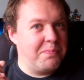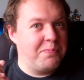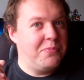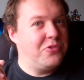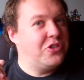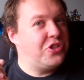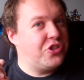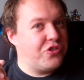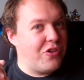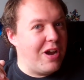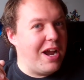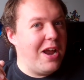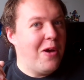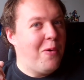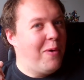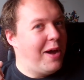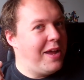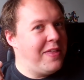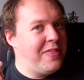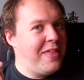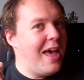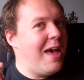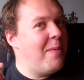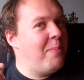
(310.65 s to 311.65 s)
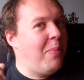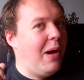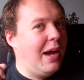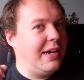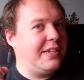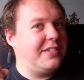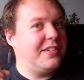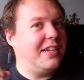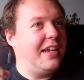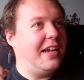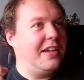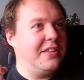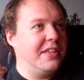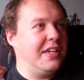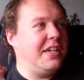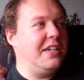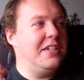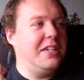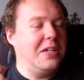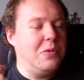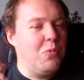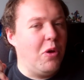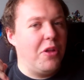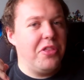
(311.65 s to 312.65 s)
straight away there by saying that he
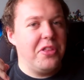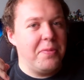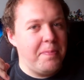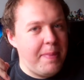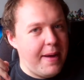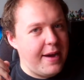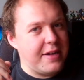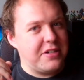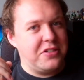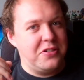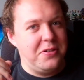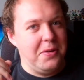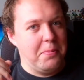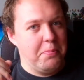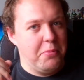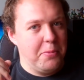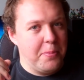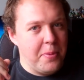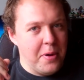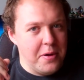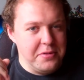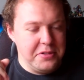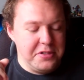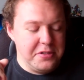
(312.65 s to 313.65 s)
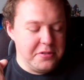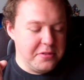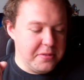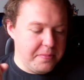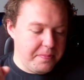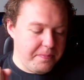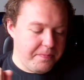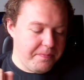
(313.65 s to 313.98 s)
didn't want the backstop proposal.